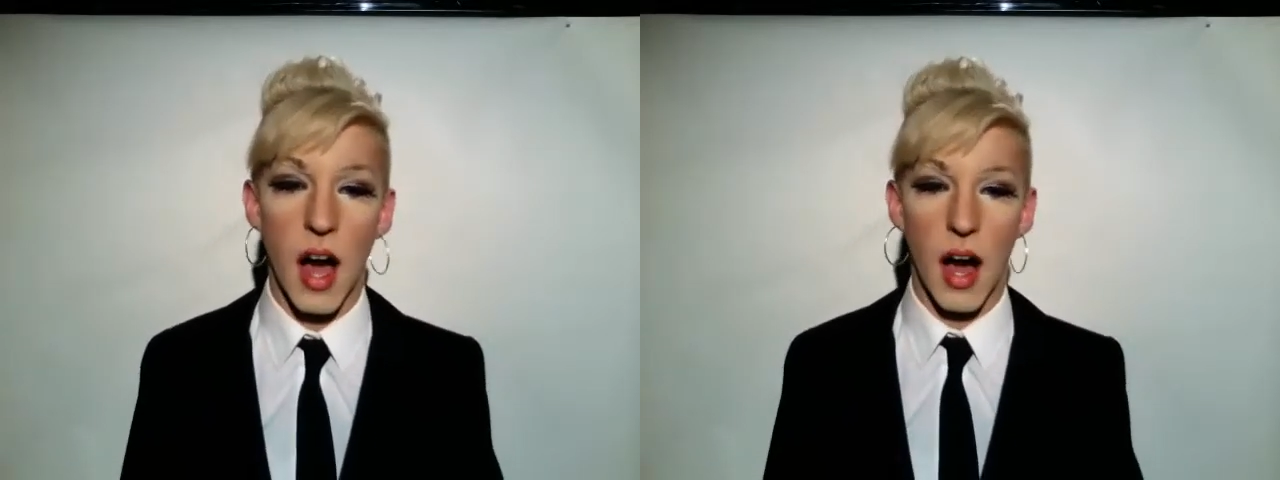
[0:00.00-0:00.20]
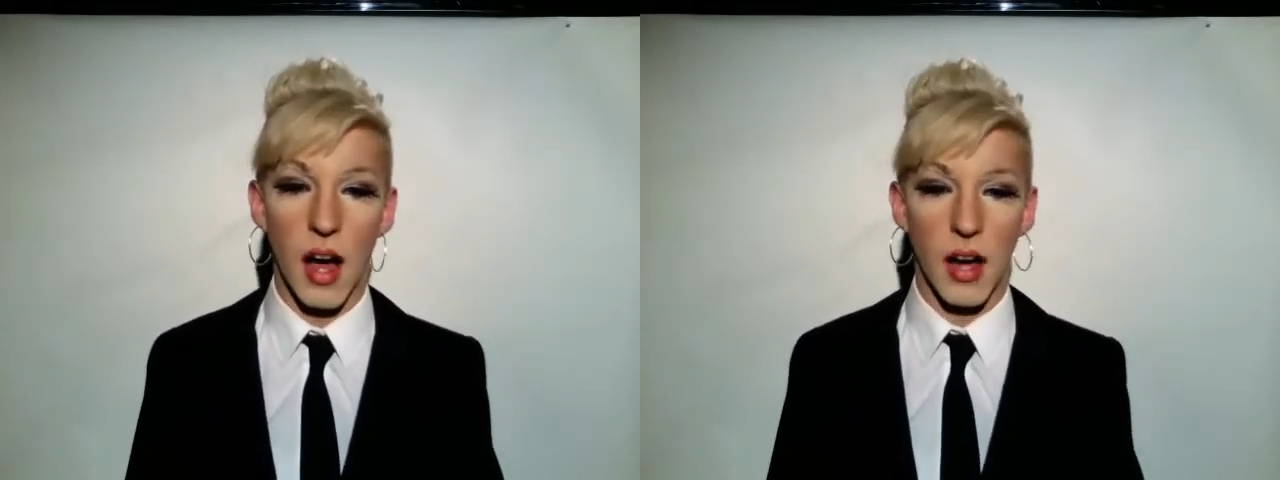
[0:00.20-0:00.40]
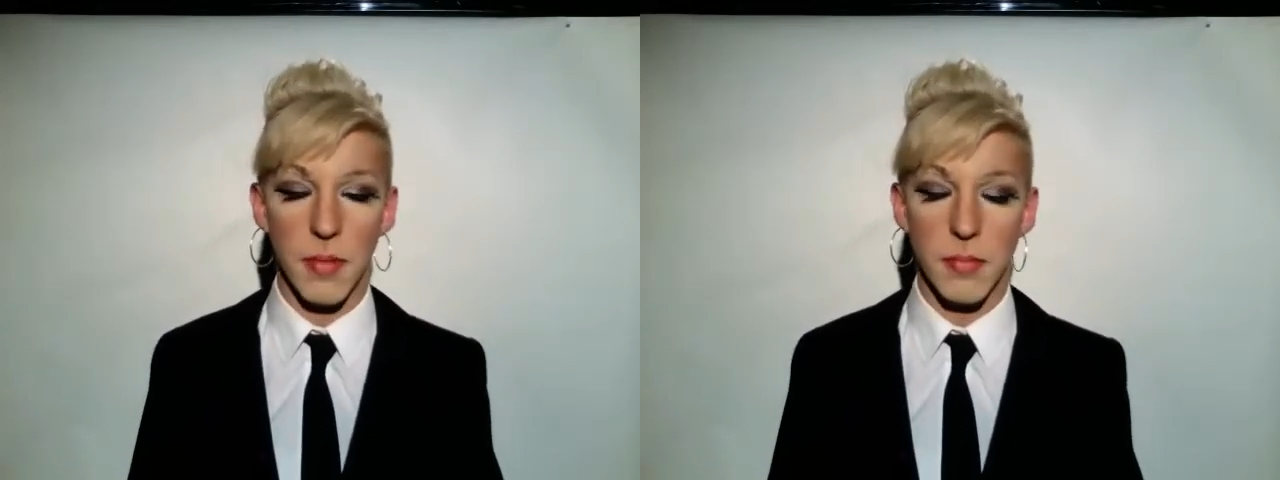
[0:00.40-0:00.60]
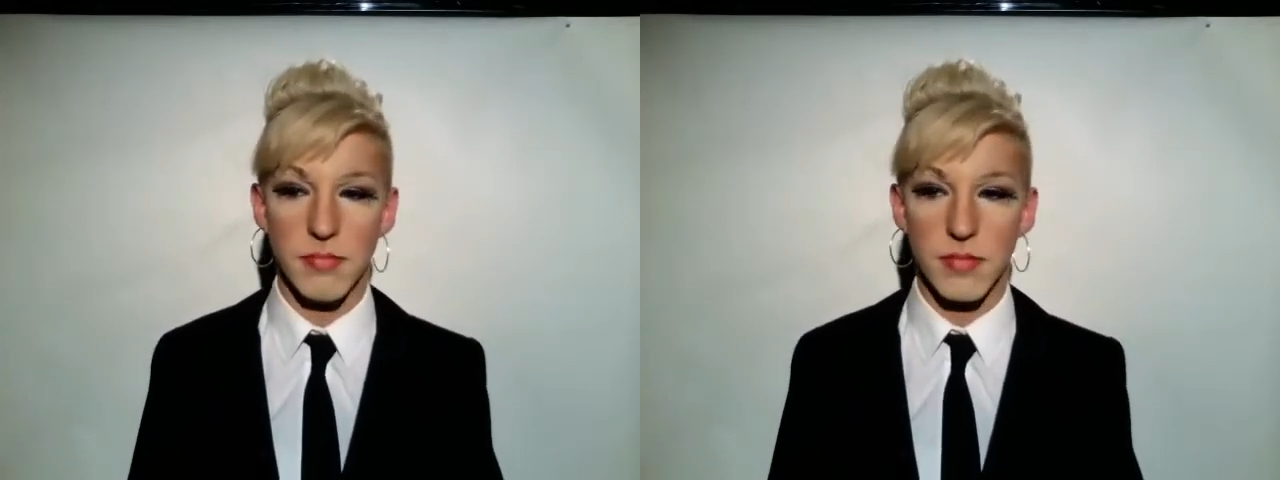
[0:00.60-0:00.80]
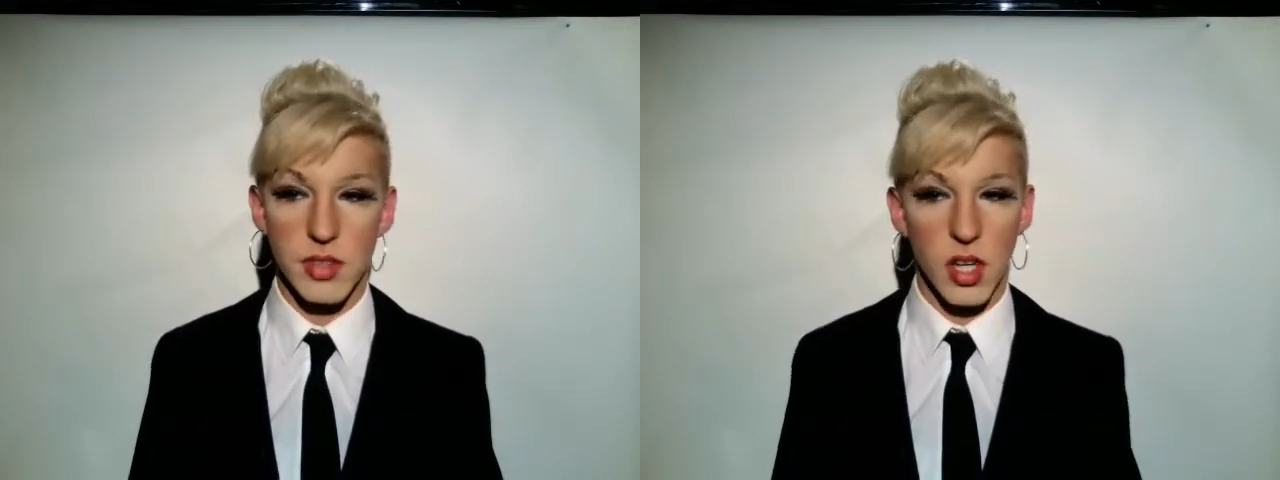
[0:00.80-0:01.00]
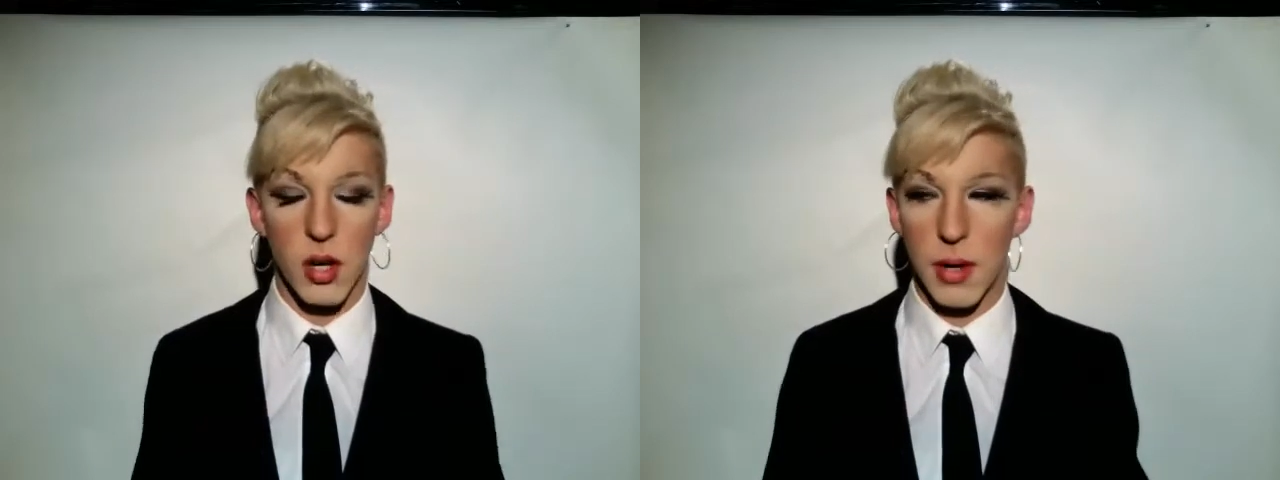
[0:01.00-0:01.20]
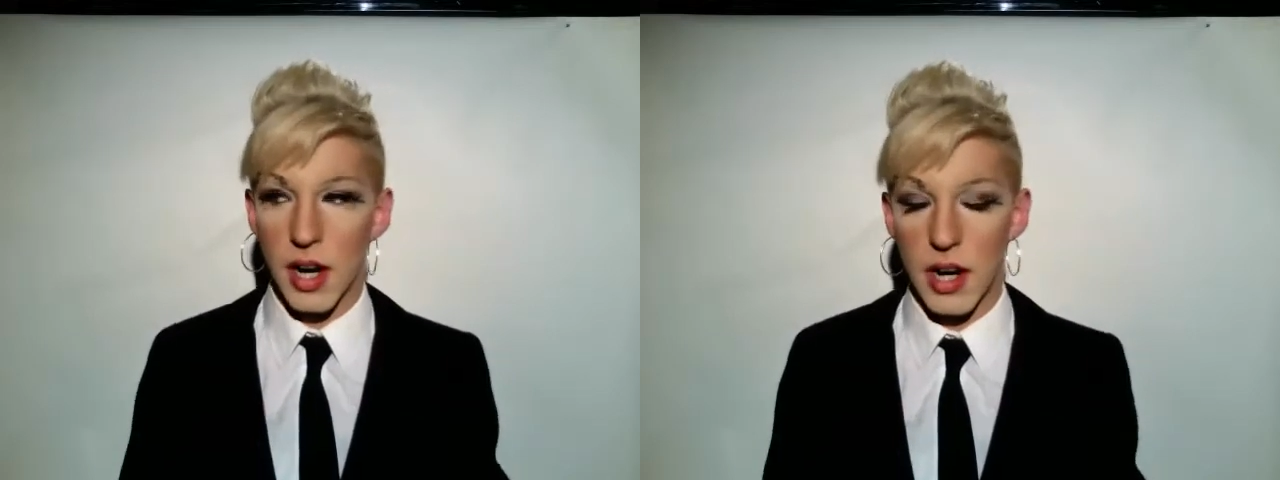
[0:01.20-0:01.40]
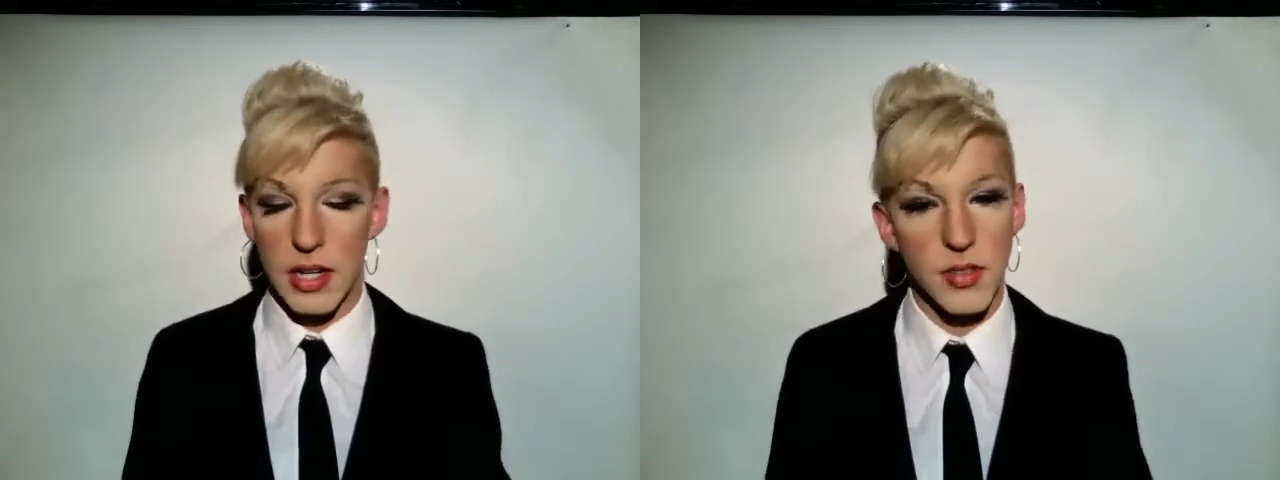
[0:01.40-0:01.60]
Um, oh my
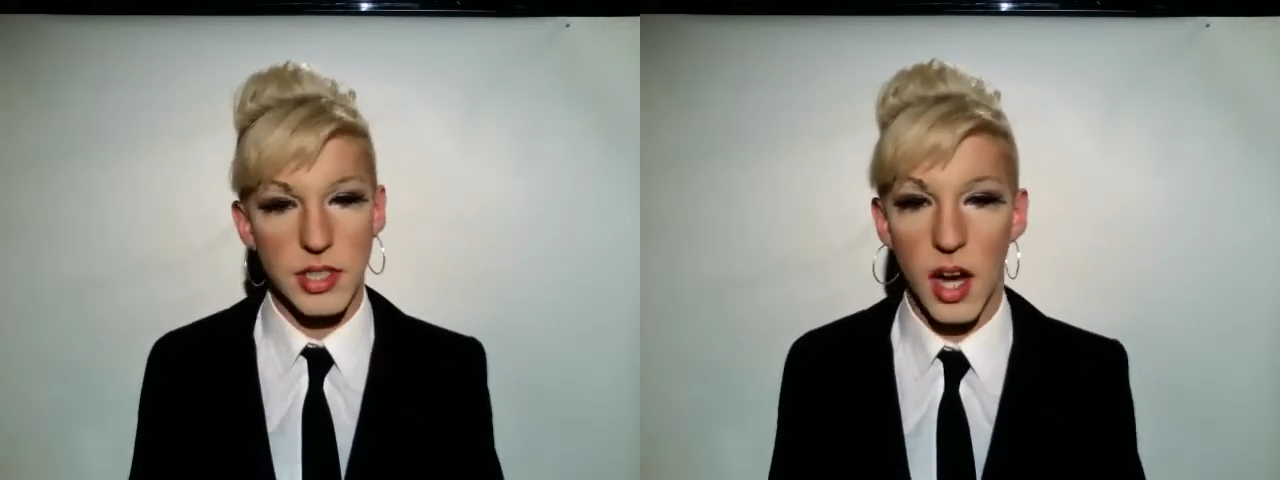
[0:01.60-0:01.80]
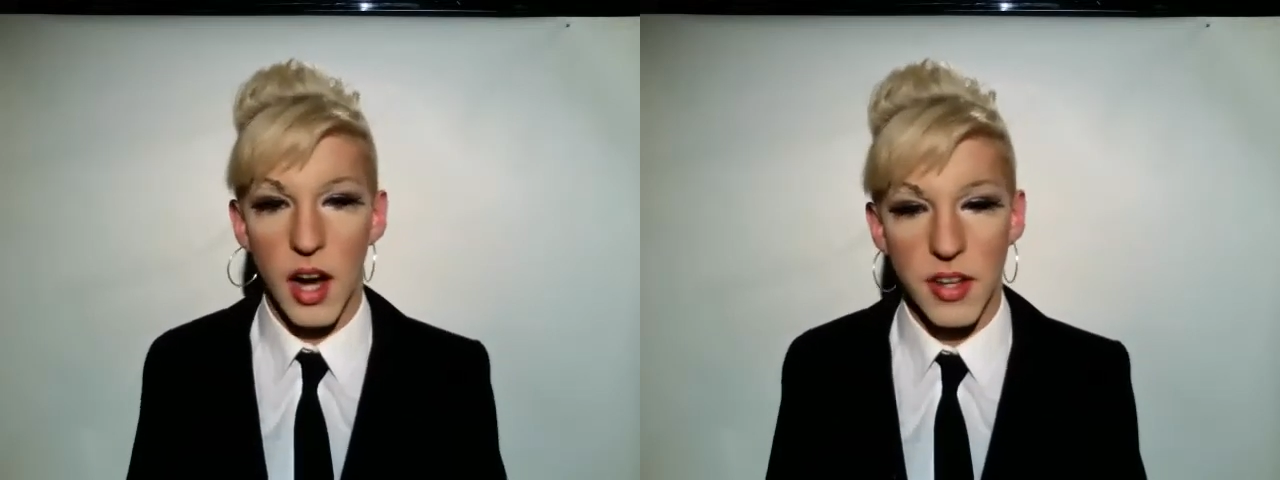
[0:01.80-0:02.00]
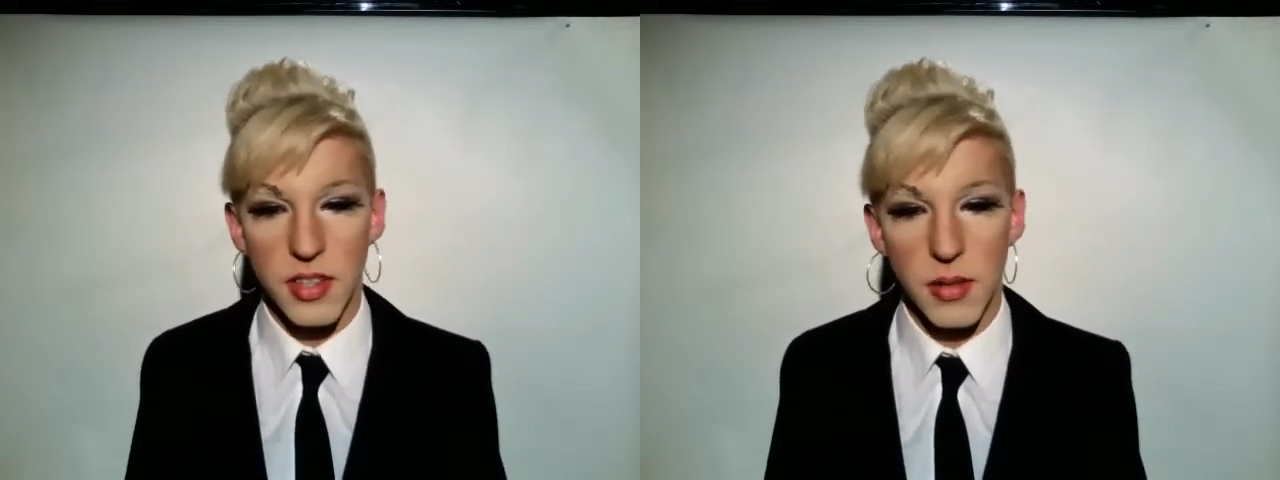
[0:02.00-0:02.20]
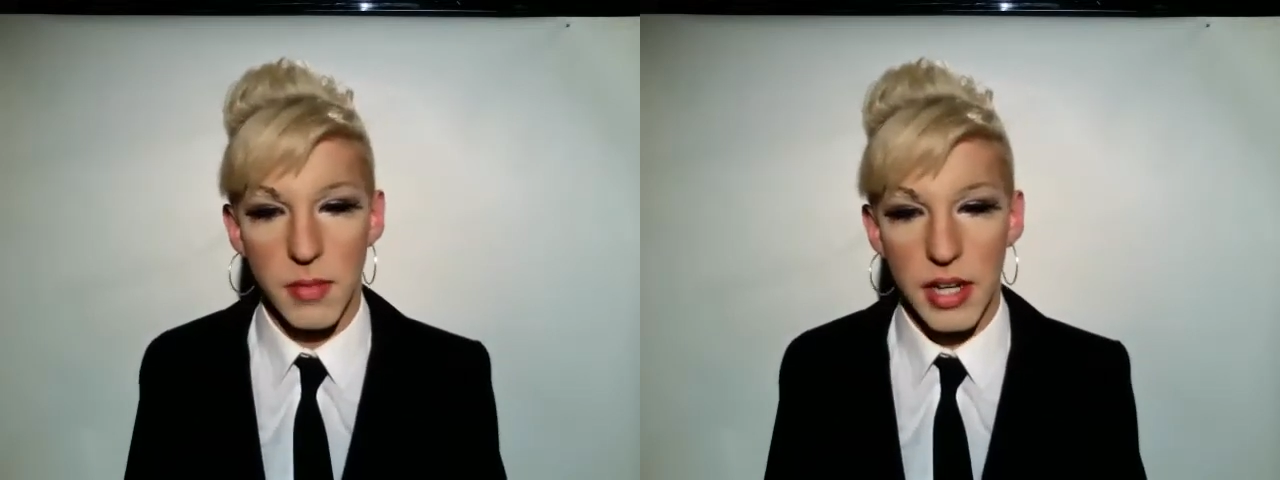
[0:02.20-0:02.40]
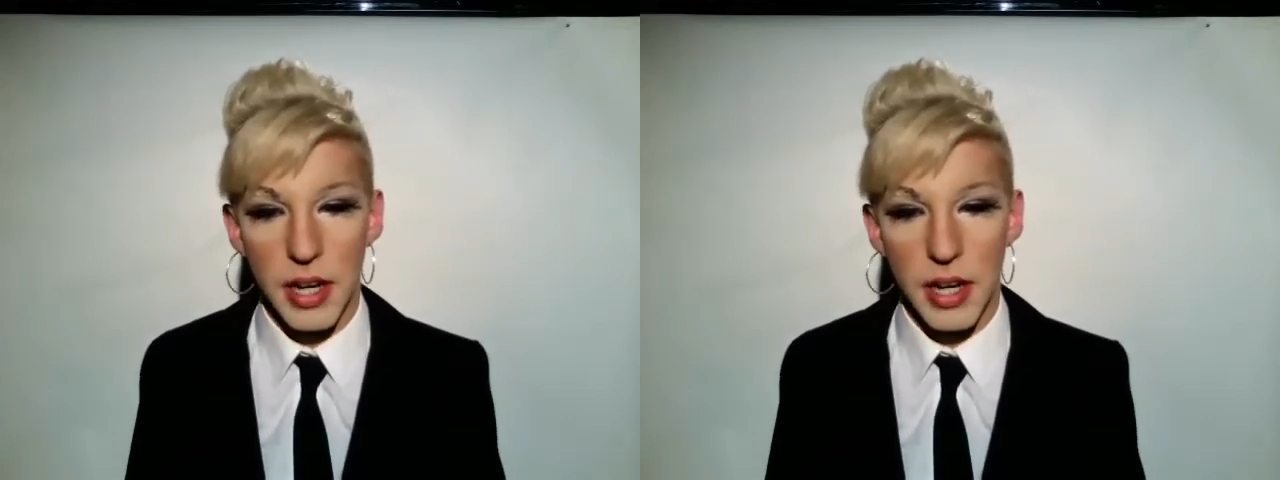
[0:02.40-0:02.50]
god, it was awesome.